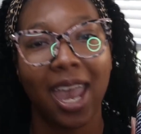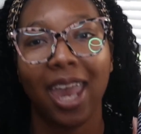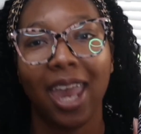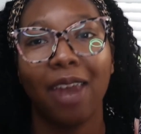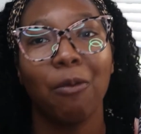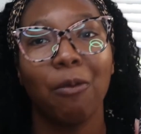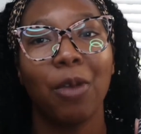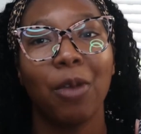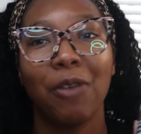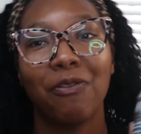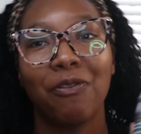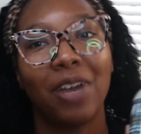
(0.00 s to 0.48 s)

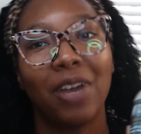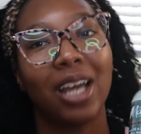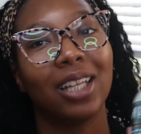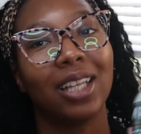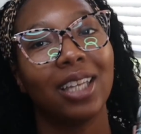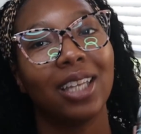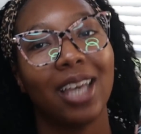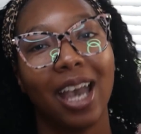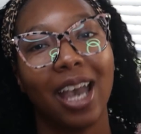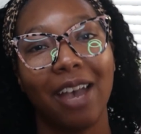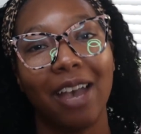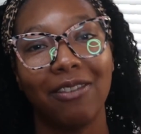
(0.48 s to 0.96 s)
and we
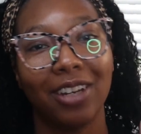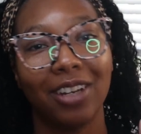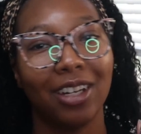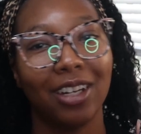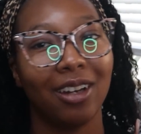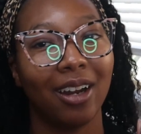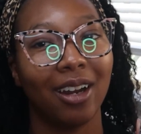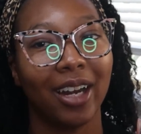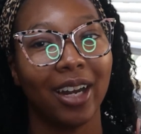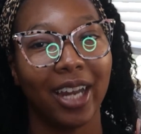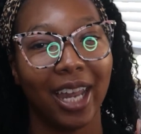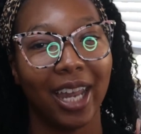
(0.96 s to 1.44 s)
finally have it
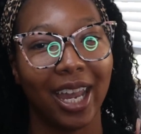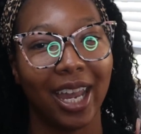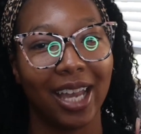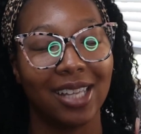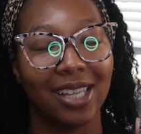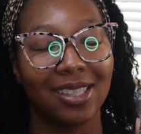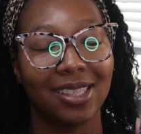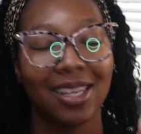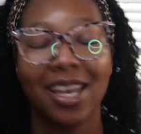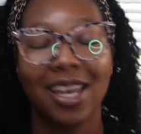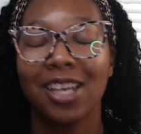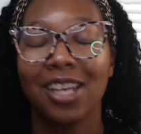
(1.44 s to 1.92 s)
in our
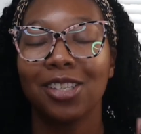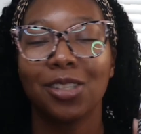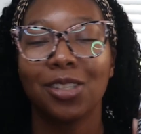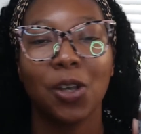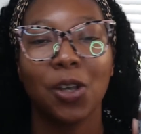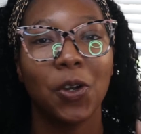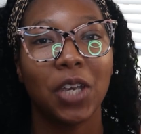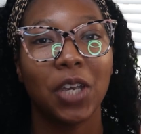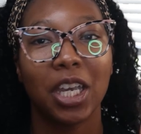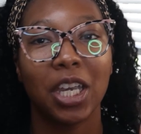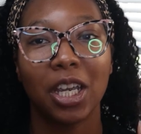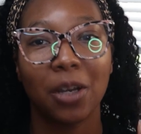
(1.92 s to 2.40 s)
hands.
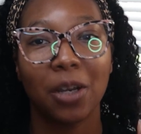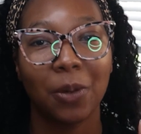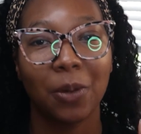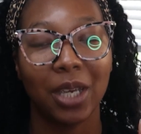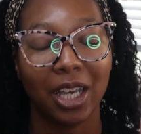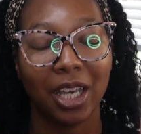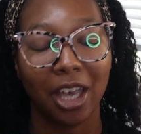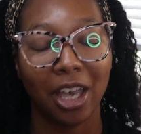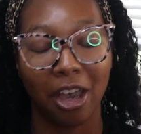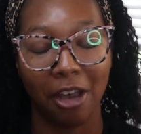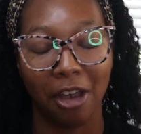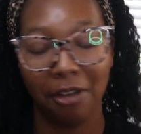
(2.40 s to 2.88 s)
So here
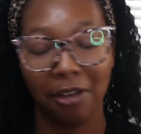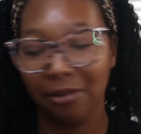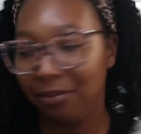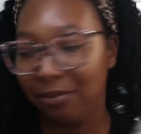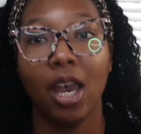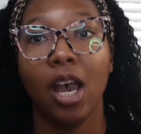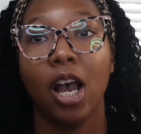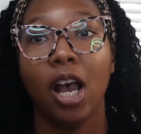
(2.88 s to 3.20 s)
we go.